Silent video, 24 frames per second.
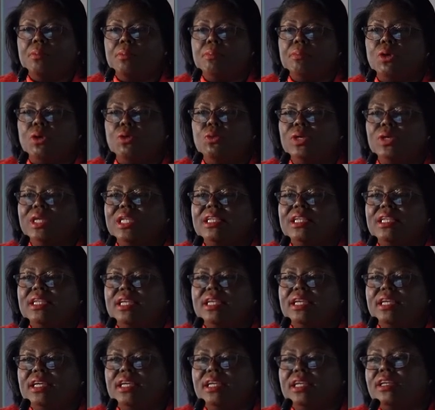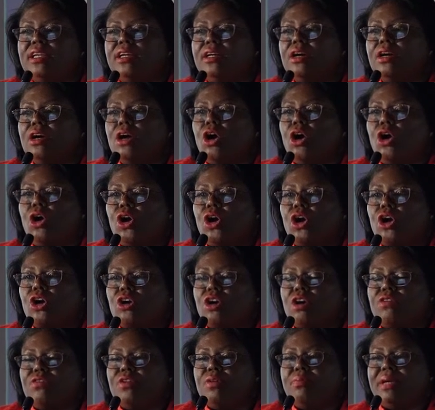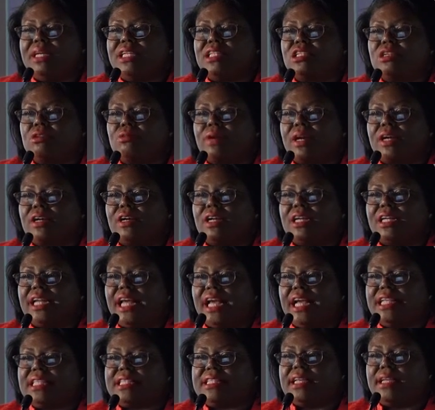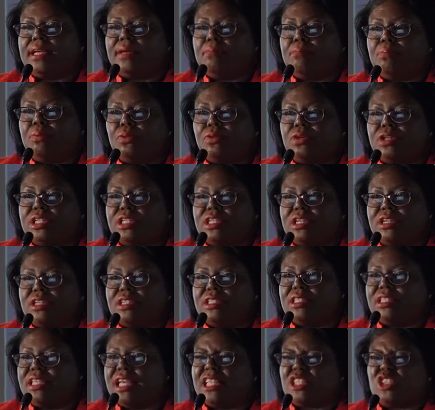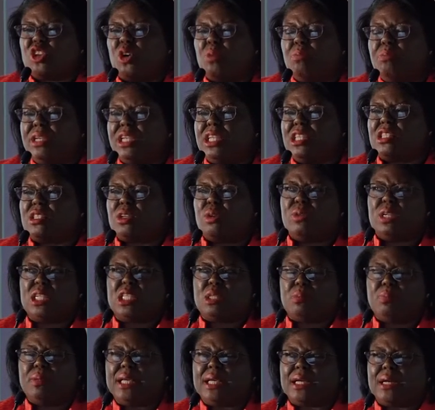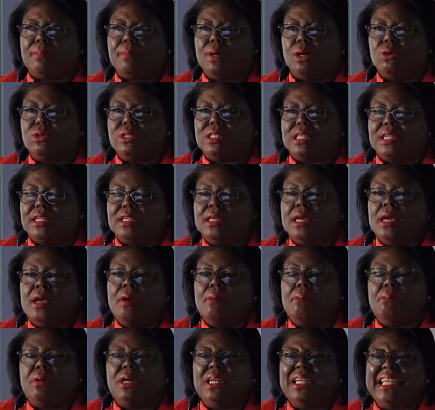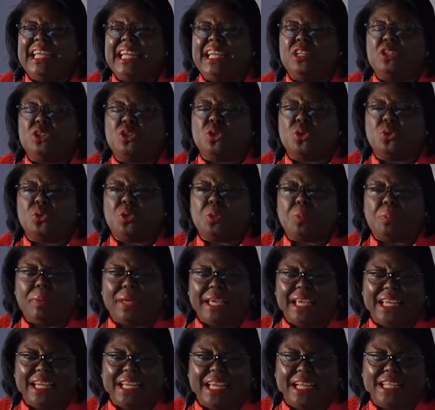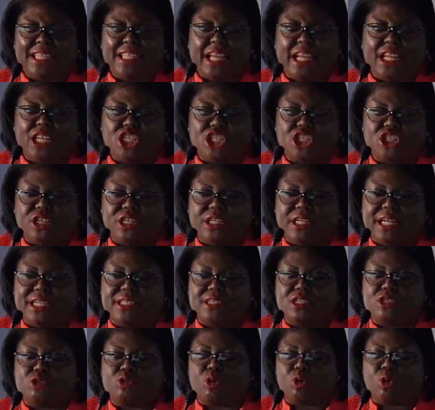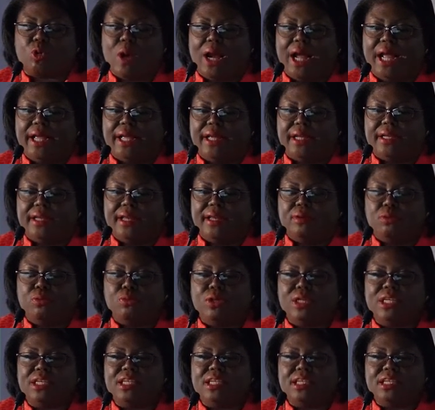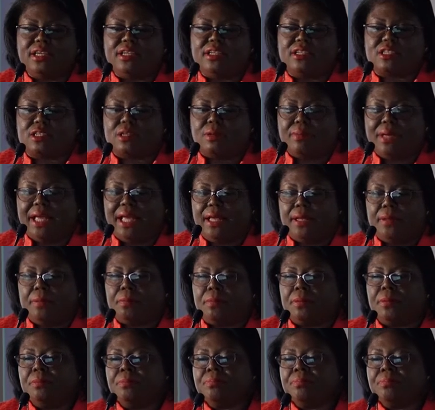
but we need our government to recognize the importance. Yes, our minister will speak about it, but they don't pay the attention that is required, and we need some help.